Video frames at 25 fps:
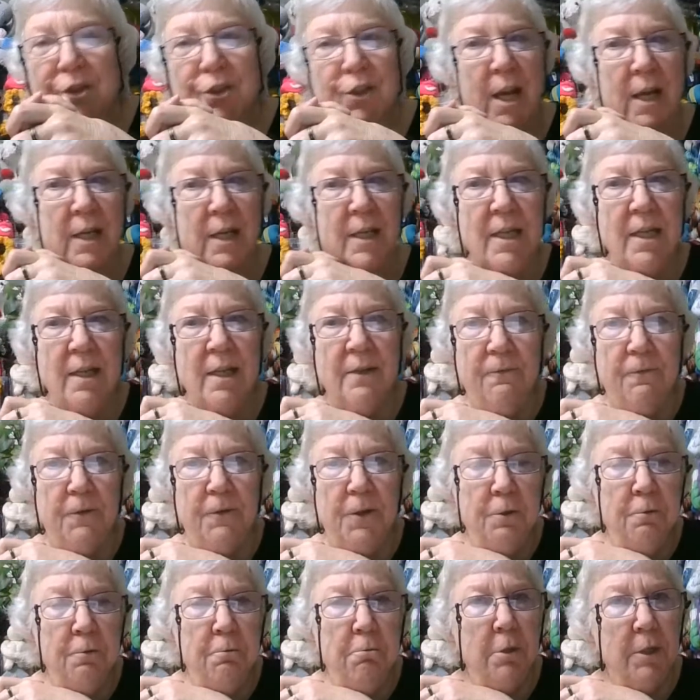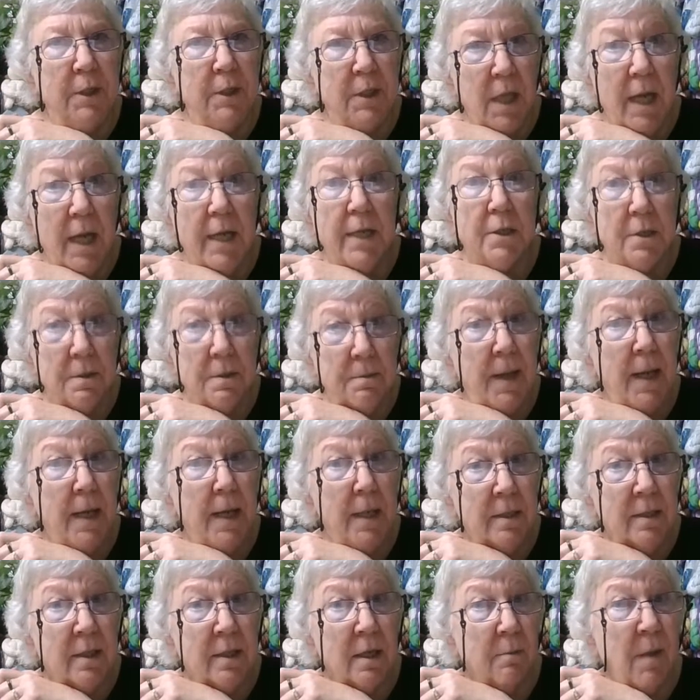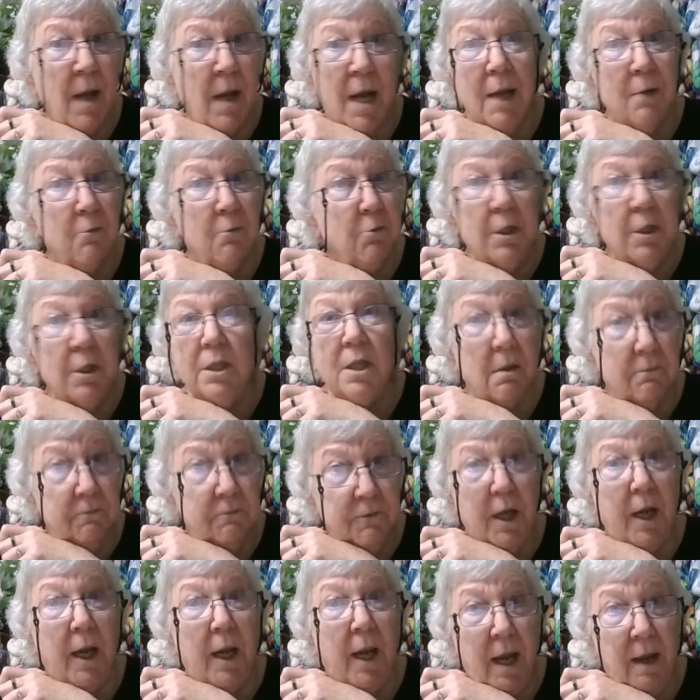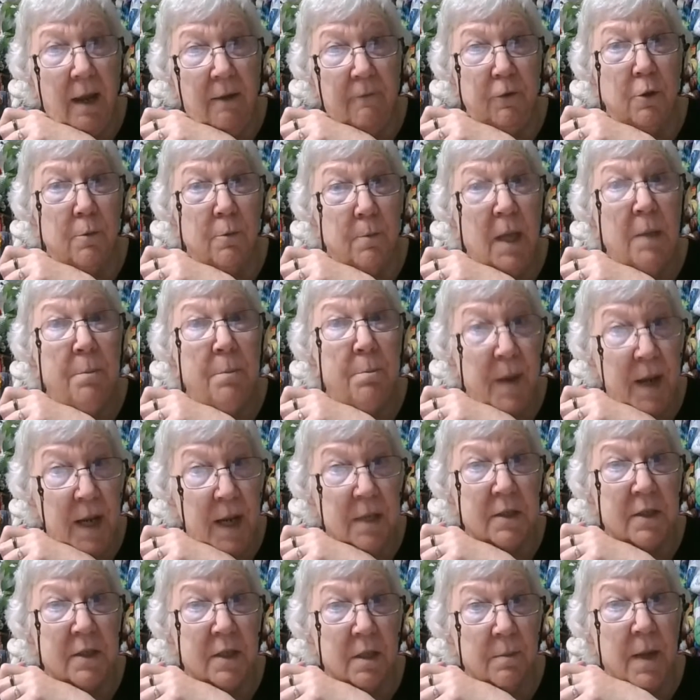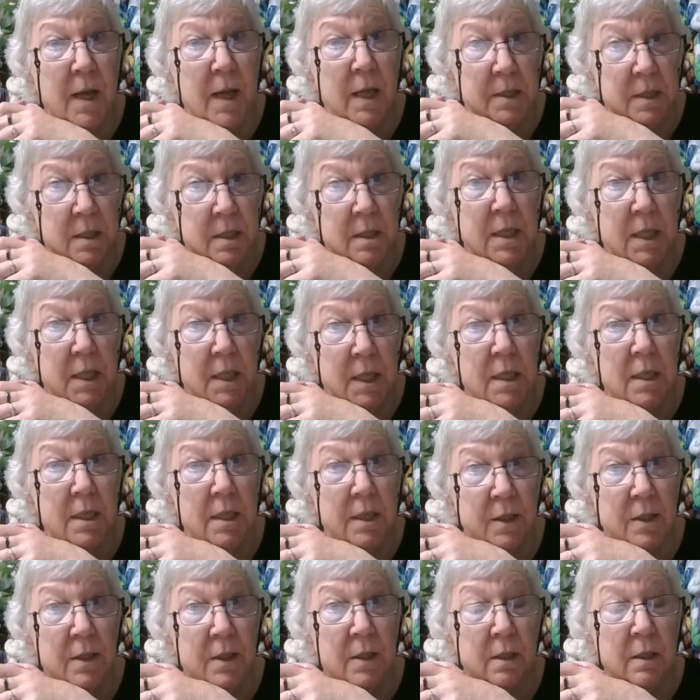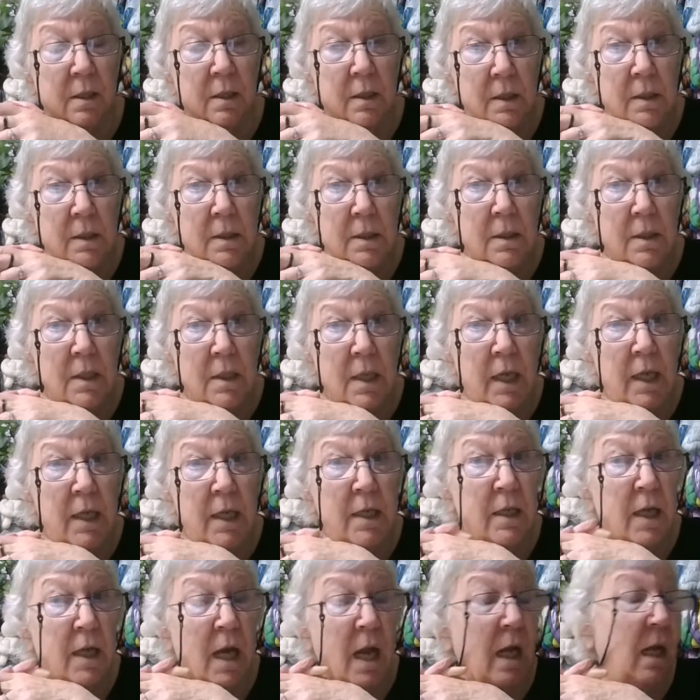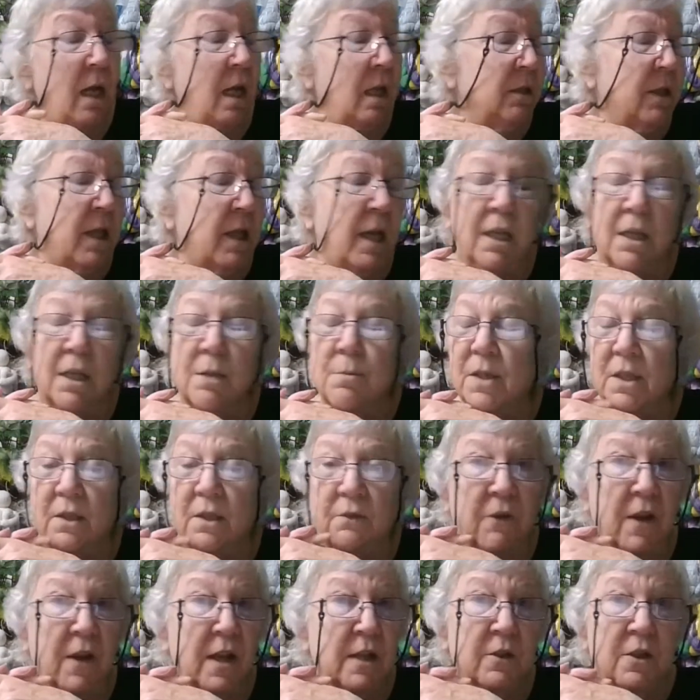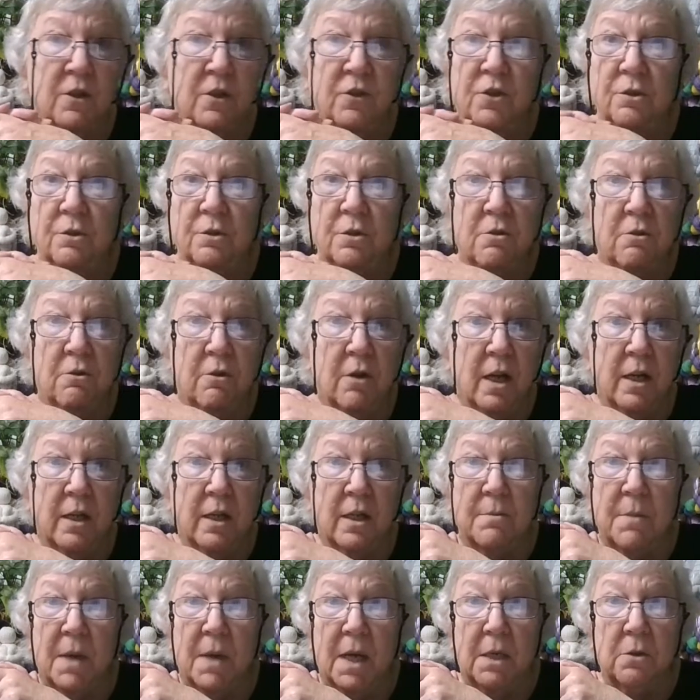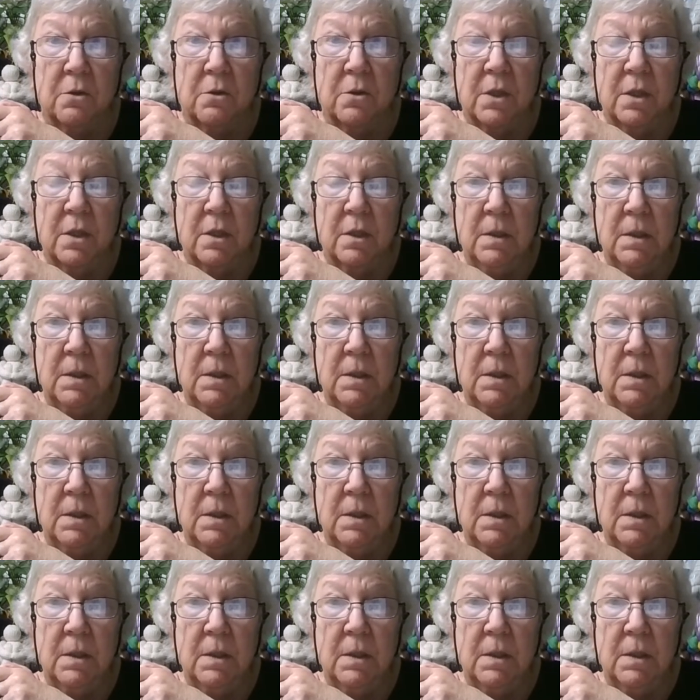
Jackie, if you would like to make some, I would love to have them and pass them on to the kids. And I'll take them as fast as you can crank them out.